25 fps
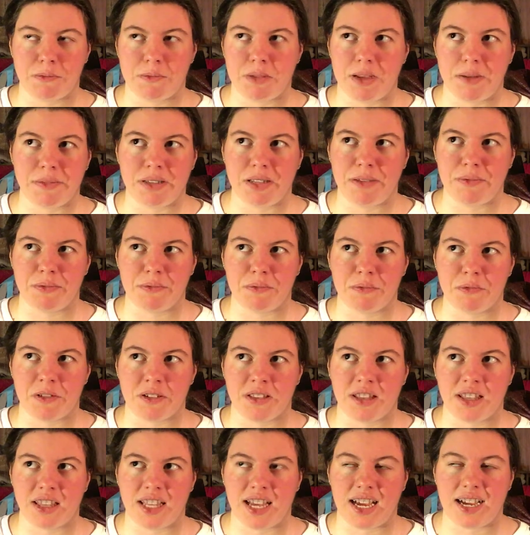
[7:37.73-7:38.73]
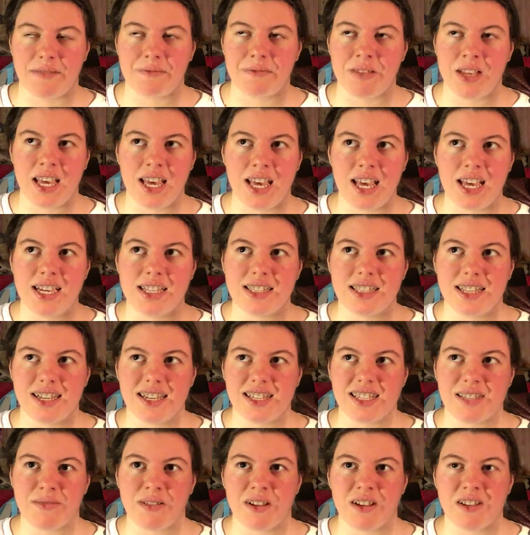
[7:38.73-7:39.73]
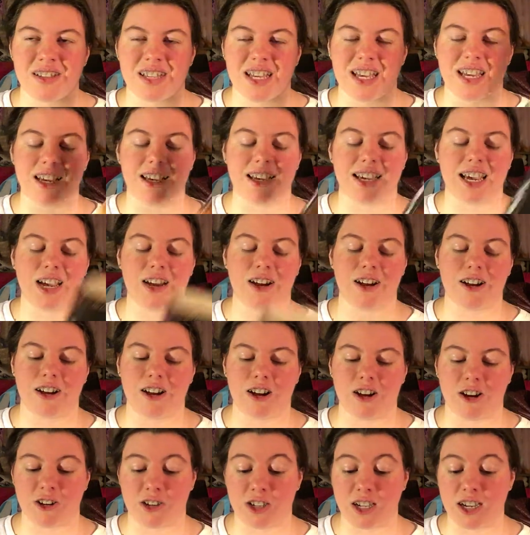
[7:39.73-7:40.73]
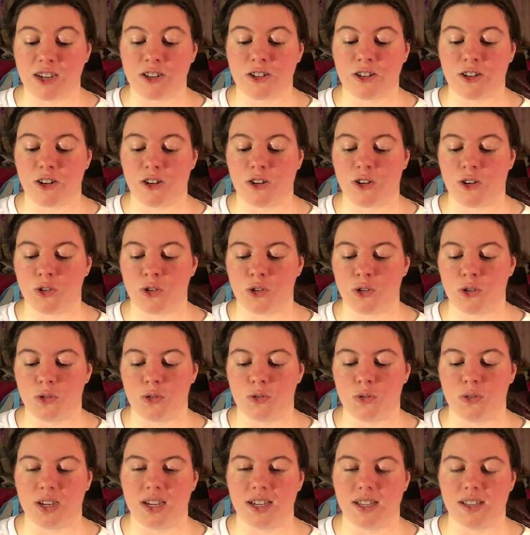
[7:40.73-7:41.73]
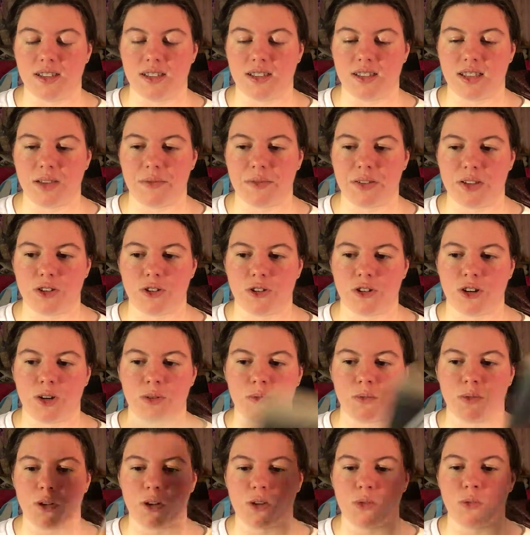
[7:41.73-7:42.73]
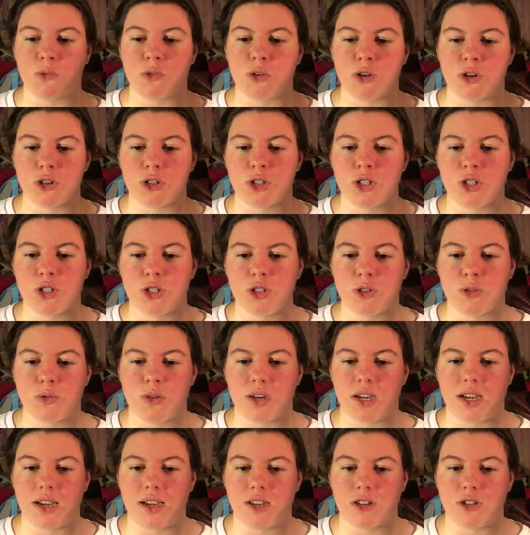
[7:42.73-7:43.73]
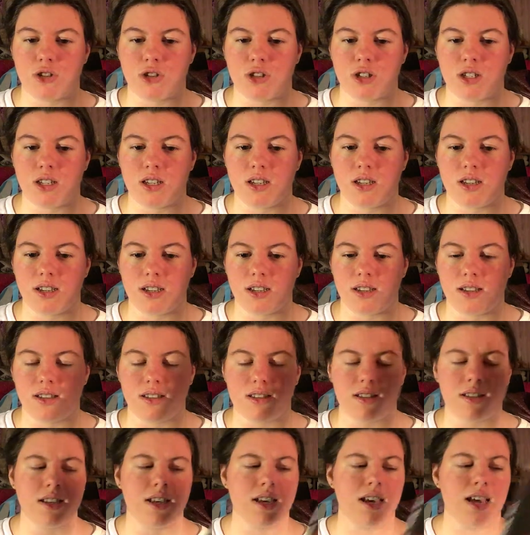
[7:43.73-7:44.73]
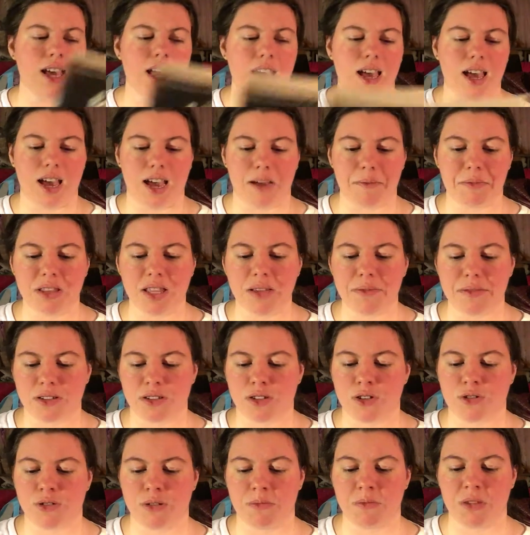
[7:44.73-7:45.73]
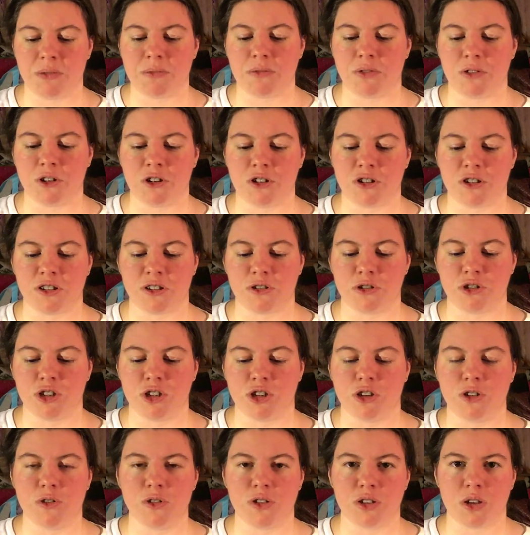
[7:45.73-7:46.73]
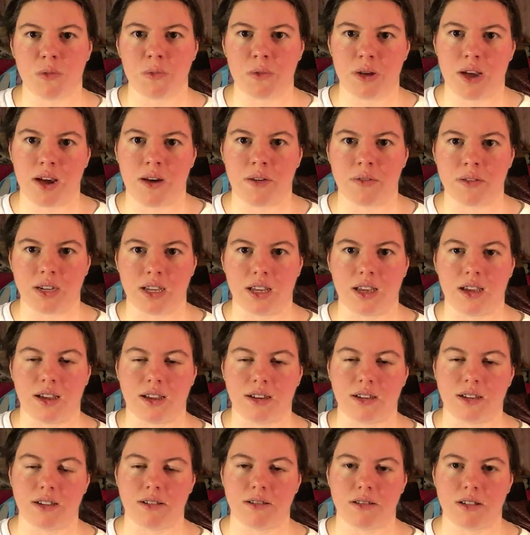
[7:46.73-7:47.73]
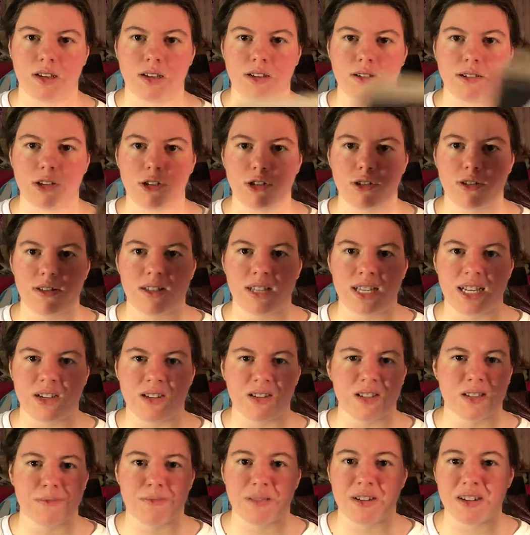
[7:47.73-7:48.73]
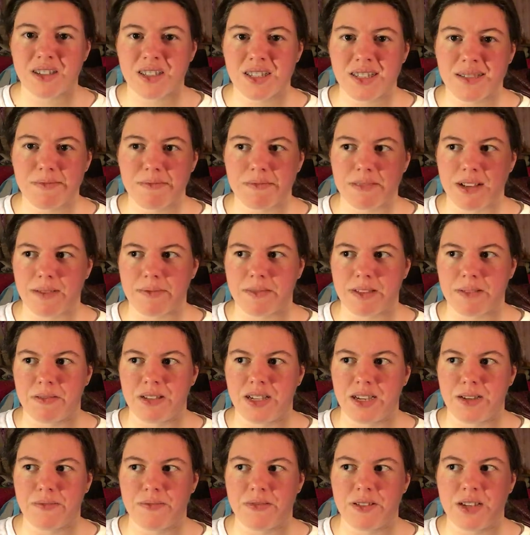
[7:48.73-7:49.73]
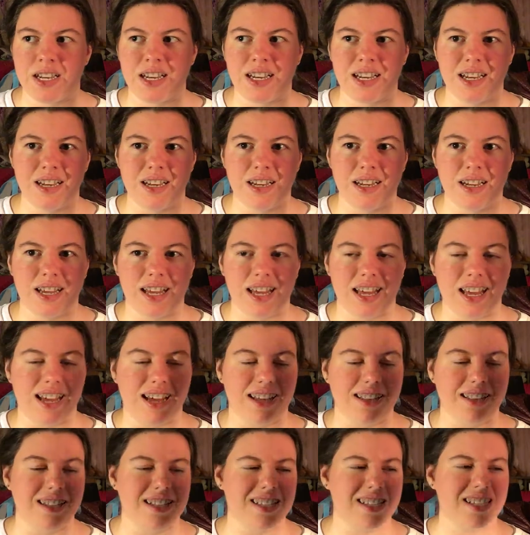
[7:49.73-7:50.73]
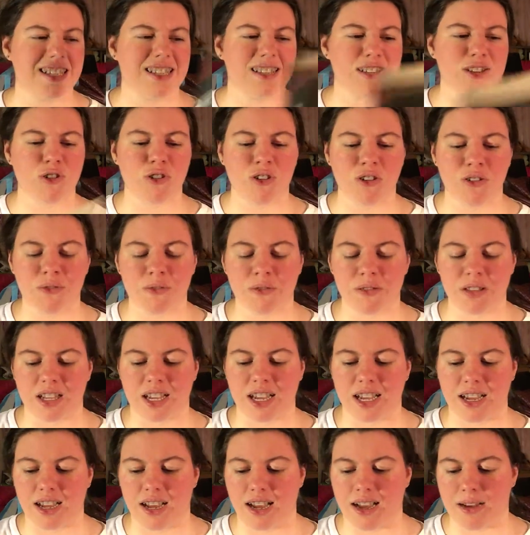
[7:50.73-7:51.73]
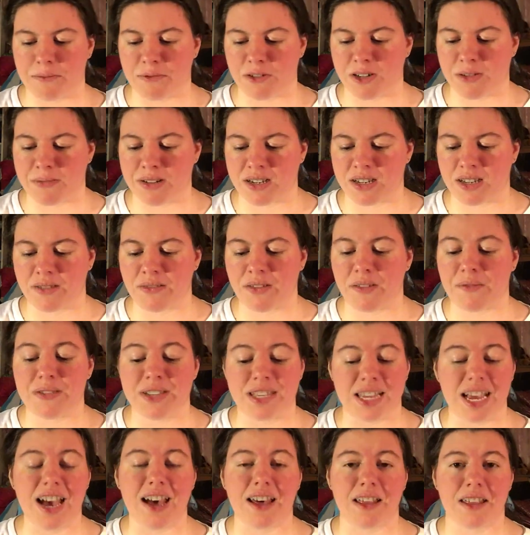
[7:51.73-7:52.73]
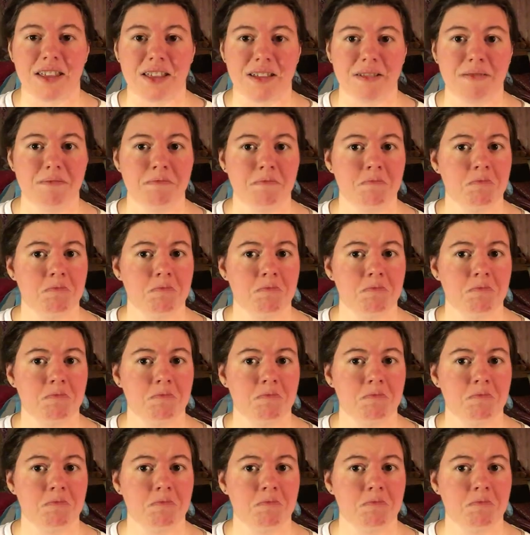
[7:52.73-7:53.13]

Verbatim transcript: maybe even more than that. This follows our young girl who is living during World War II, and she is, I believe, extremely poor, so she goes around and steals books, I believe. And this is told from the perspective of death,